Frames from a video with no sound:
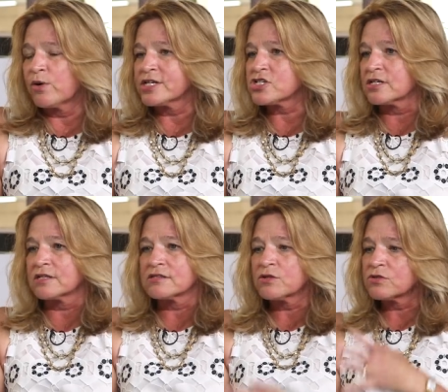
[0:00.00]
question.
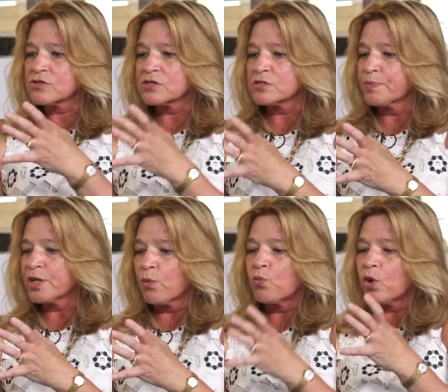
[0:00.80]
And so there's this
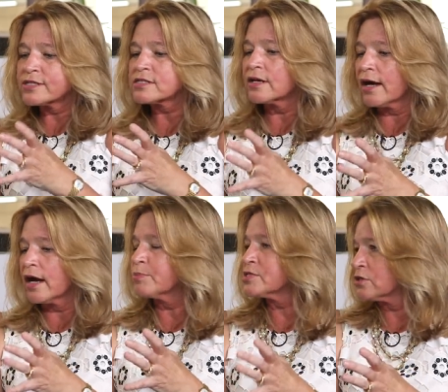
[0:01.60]
big, what is going to
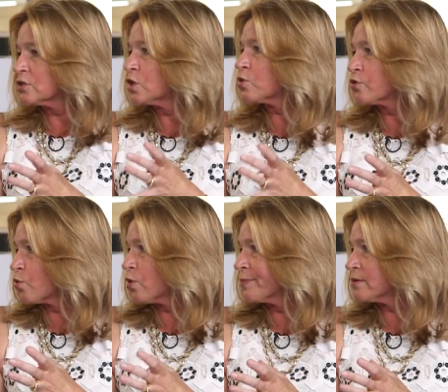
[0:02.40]
happen to low Earth
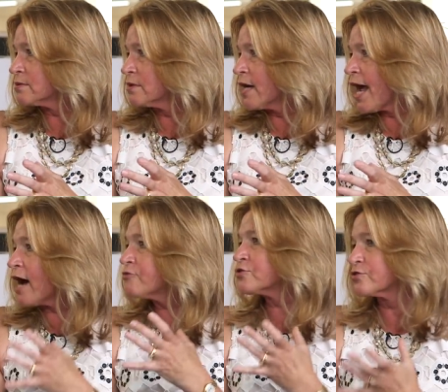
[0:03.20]
orbit right.
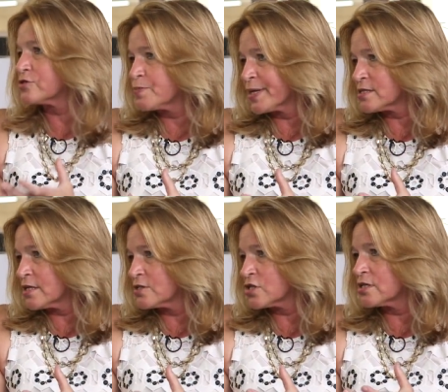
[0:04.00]
after the space
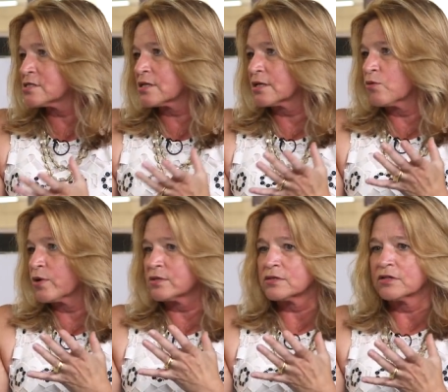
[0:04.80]
station? Is it
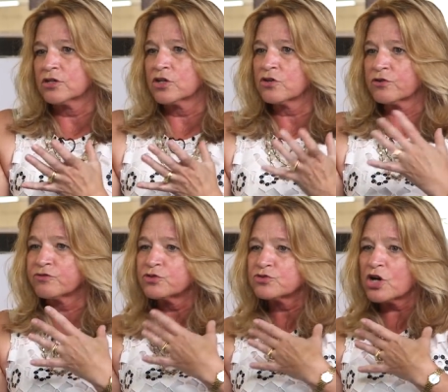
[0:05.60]
going, you know, you know,
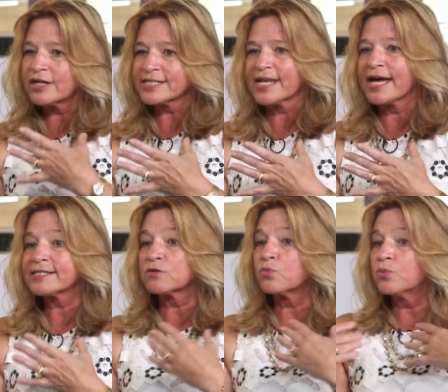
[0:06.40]
if you talk to
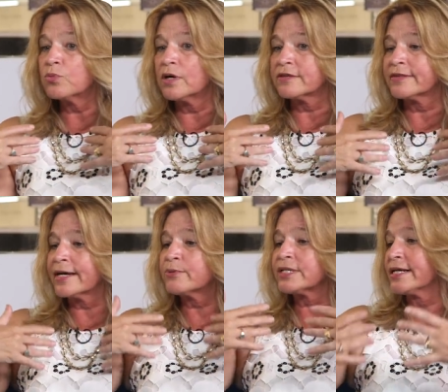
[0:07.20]
NASA,
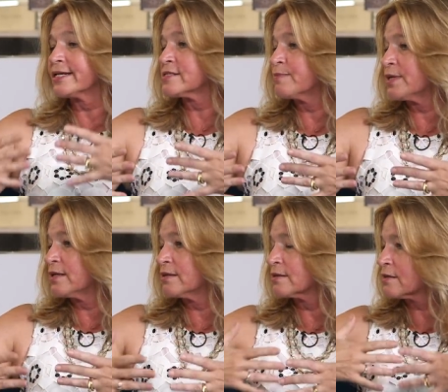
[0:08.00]
they would like it to
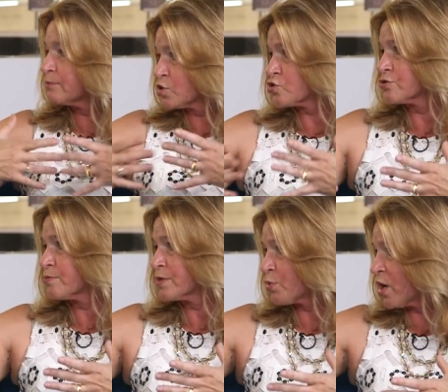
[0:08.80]
be the commercial,
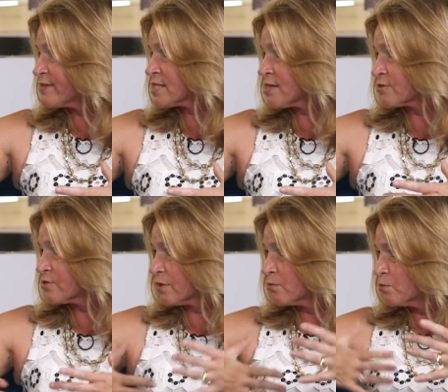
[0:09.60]
the private
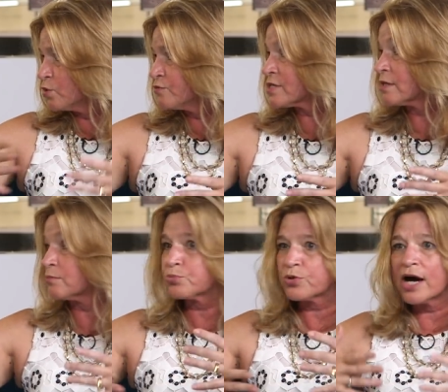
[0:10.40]
sector that moves
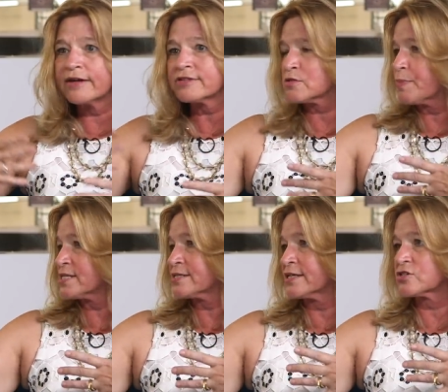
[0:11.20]
in, private
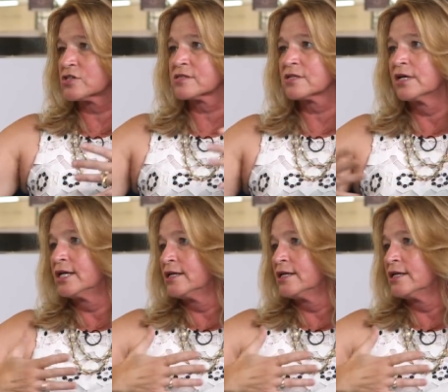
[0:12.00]
space stations,